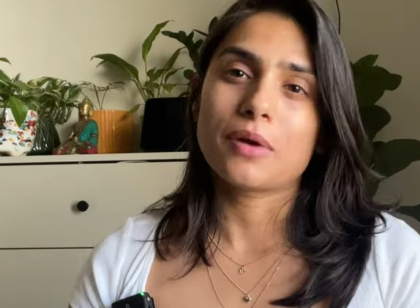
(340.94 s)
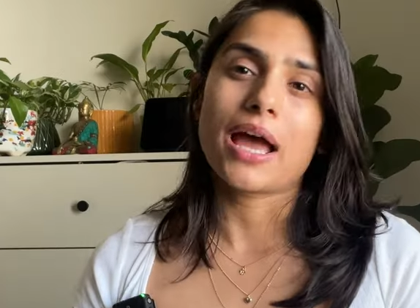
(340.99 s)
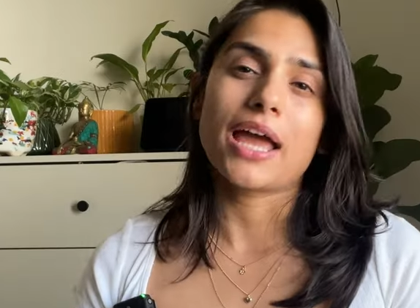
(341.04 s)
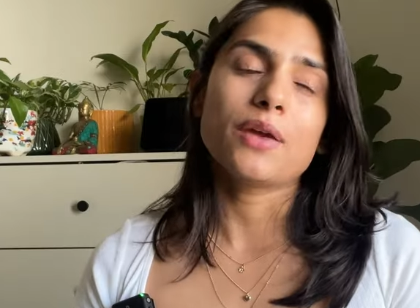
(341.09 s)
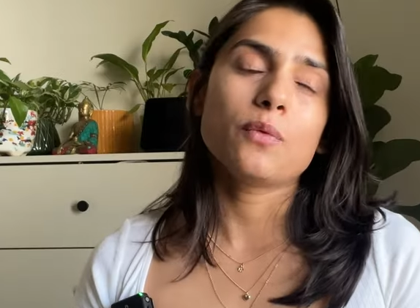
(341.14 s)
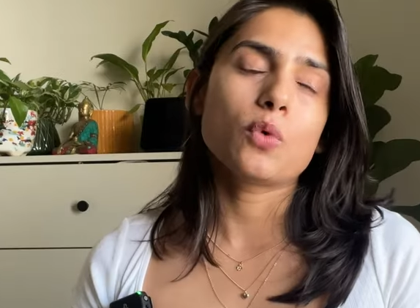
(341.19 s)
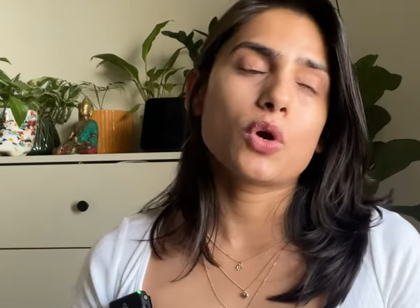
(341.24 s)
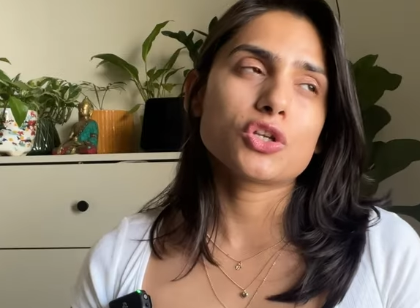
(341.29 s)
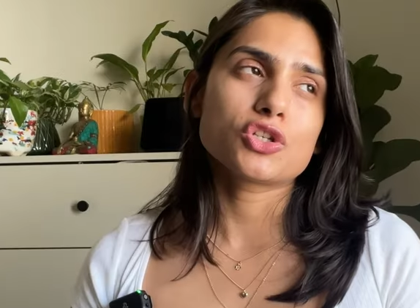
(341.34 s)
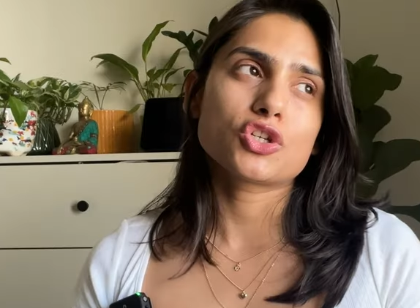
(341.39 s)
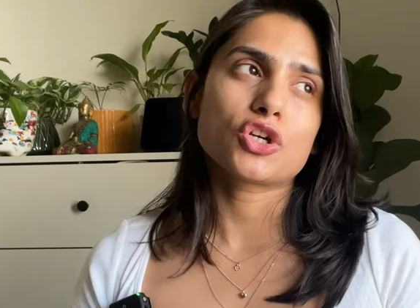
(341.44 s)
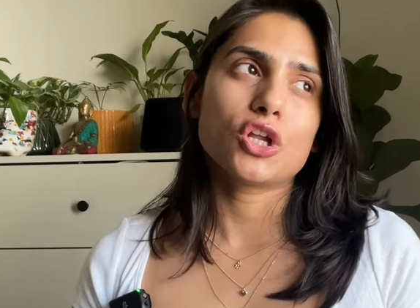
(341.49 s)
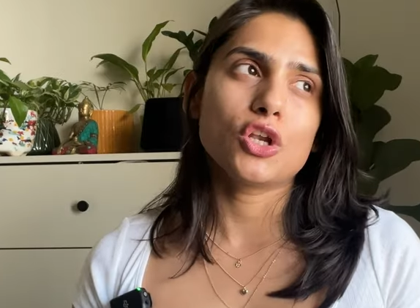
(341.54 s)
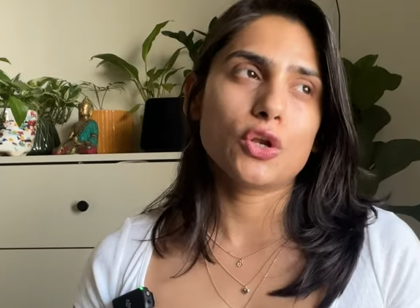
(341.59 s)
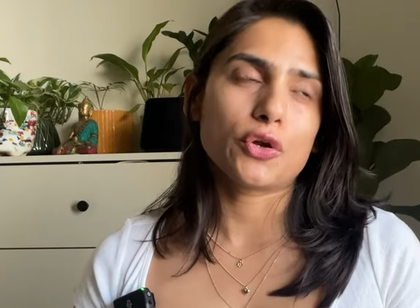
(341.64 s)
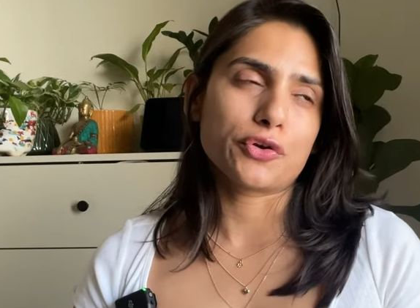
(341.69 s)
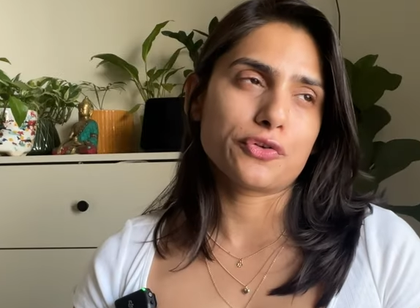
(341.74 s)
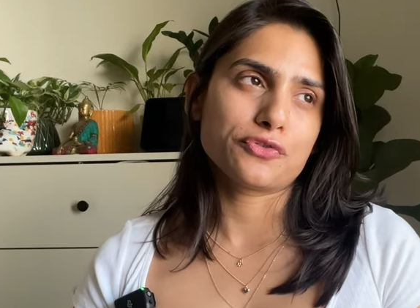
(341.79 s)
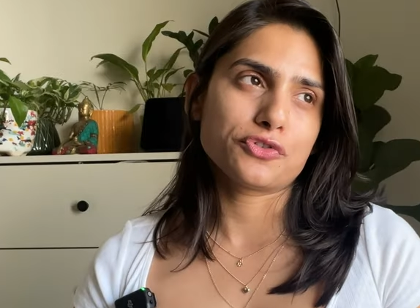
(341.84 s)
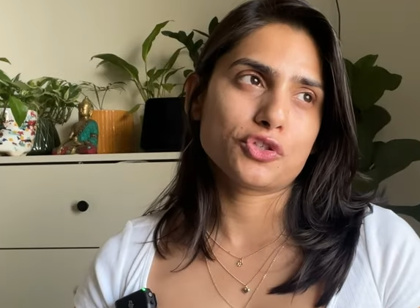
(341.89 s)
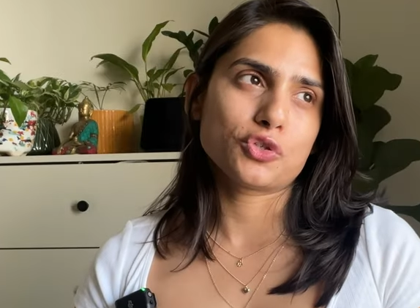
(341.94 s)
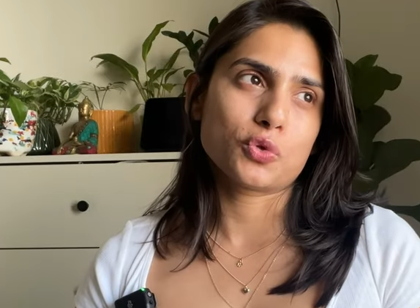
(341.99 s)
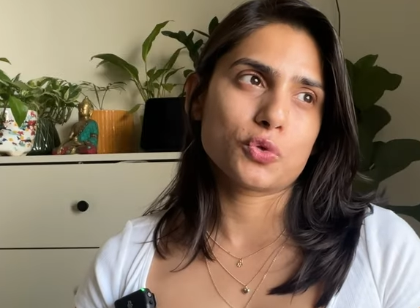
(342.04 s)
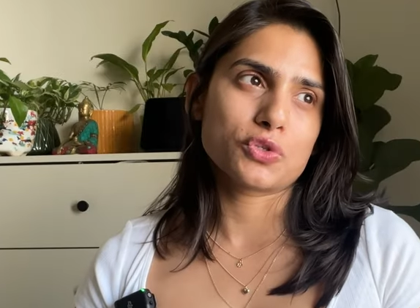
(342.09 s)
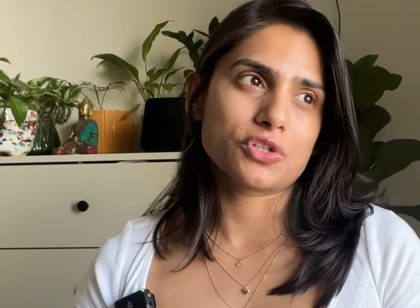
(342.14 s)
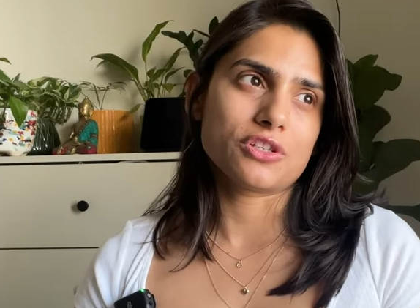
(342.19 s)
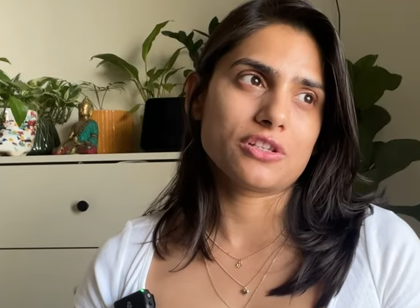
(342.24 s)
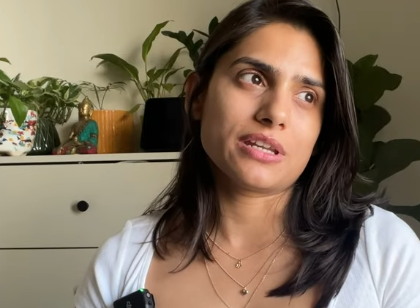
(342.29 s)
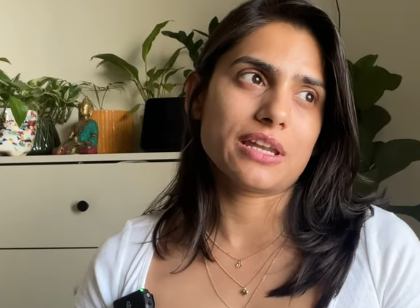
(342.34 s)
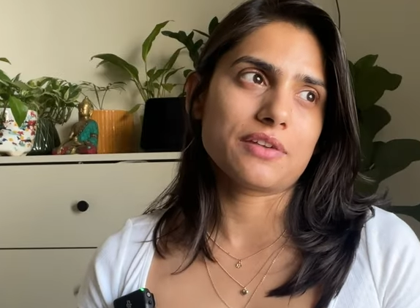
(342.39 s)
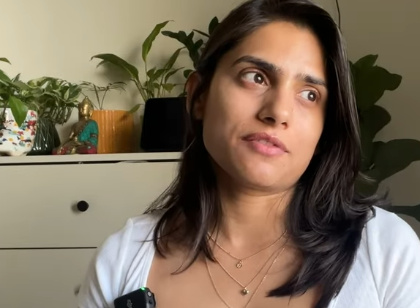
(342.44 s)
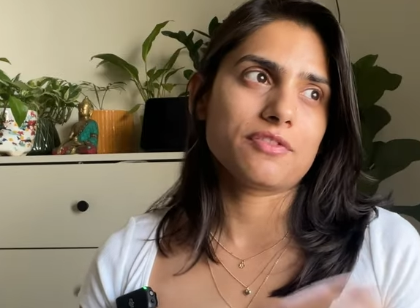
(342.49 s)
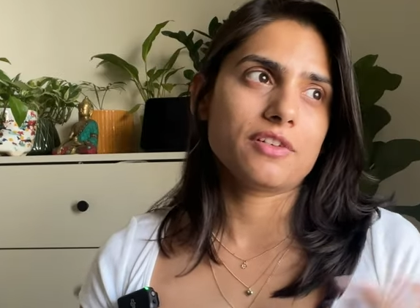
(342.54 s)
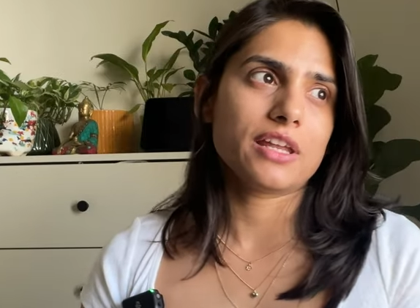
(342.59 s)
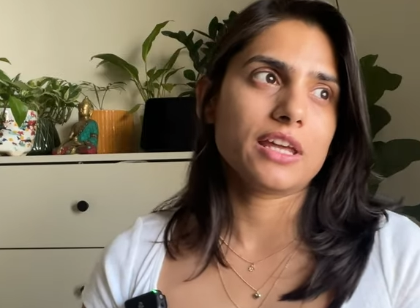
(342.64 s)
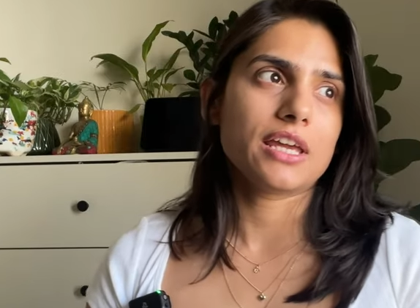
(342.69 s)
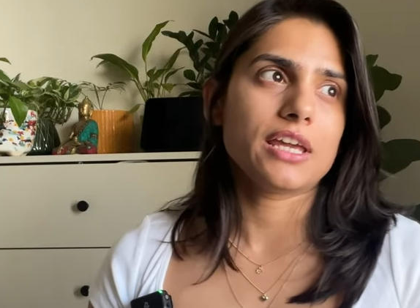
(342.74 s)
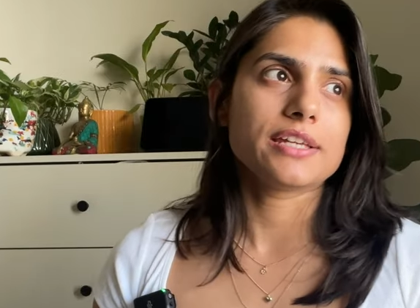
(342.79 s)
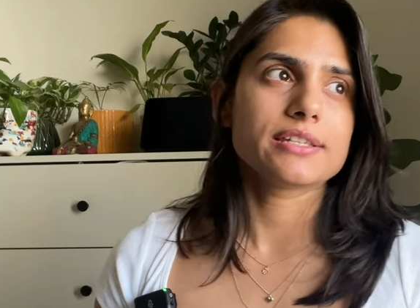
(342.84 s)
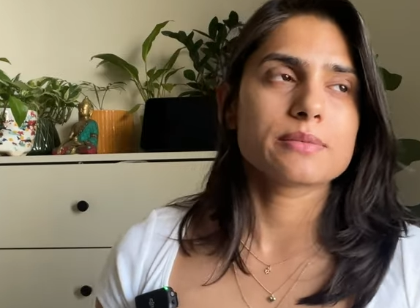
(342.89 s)
I watch a lot of shows on
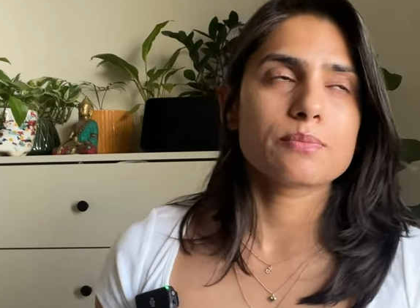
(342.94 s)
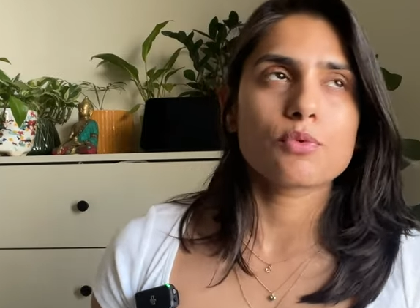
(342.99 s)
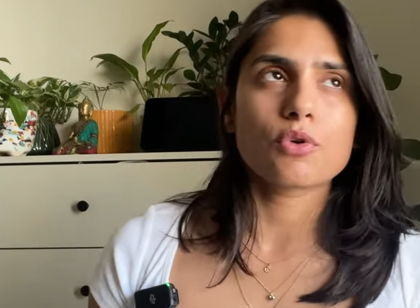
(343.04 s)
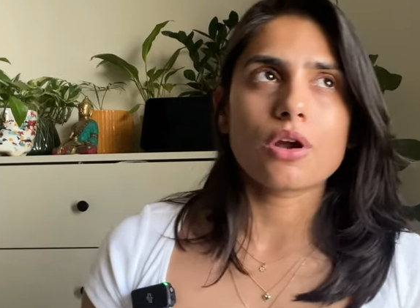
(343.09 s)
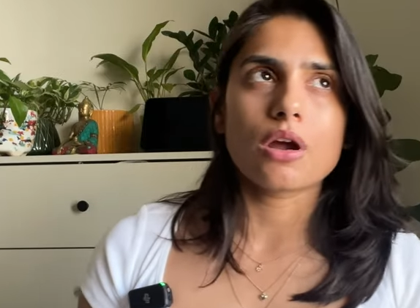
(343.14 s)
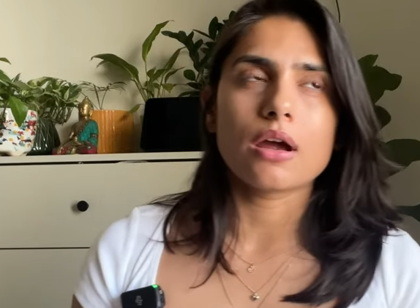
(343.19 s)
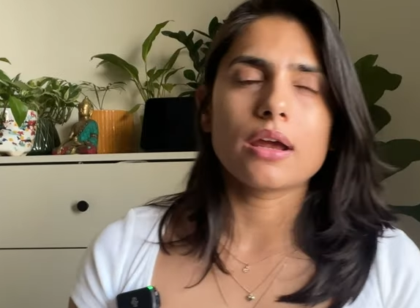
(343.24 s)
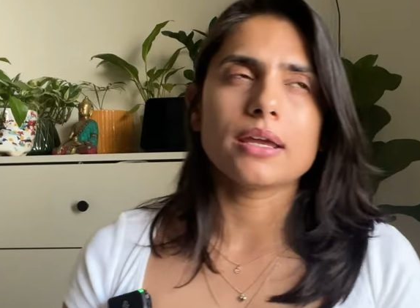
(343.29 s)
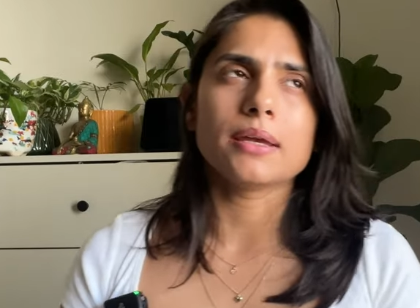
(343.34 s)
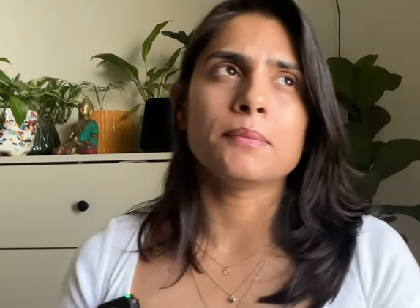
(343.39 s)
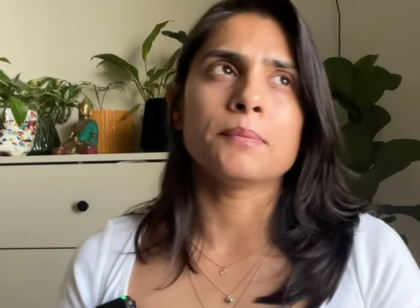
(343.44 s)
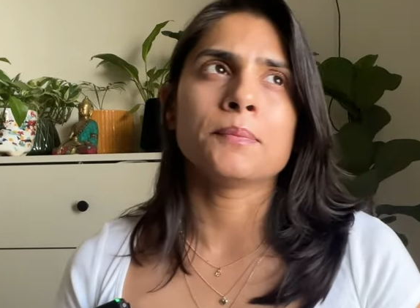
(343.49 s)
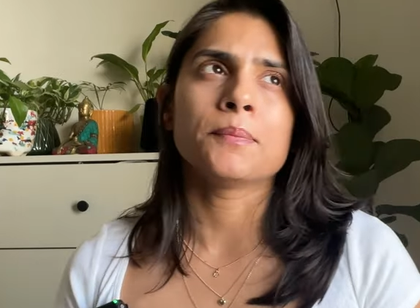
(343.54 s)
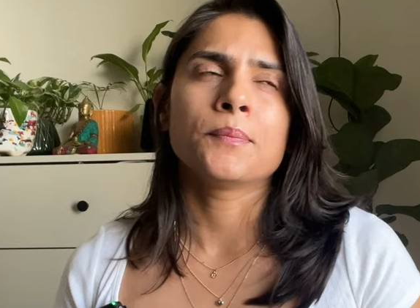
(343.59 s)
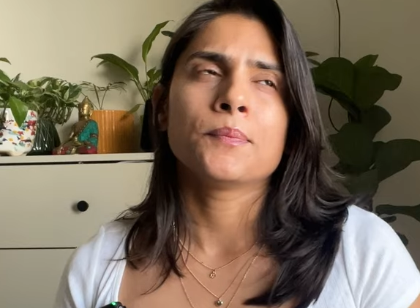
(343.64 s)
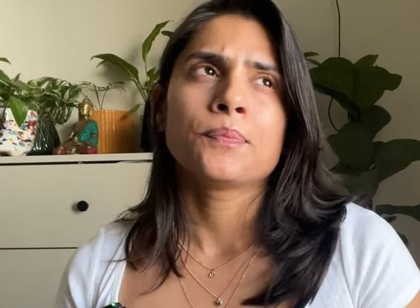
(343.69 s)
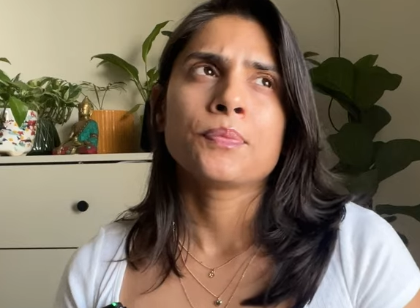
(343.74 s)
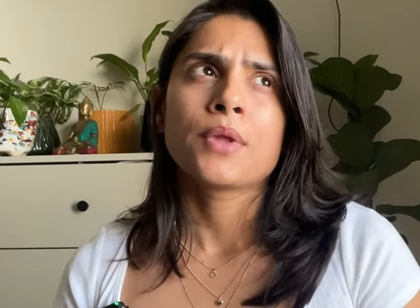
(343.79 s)
Netflix, Prime,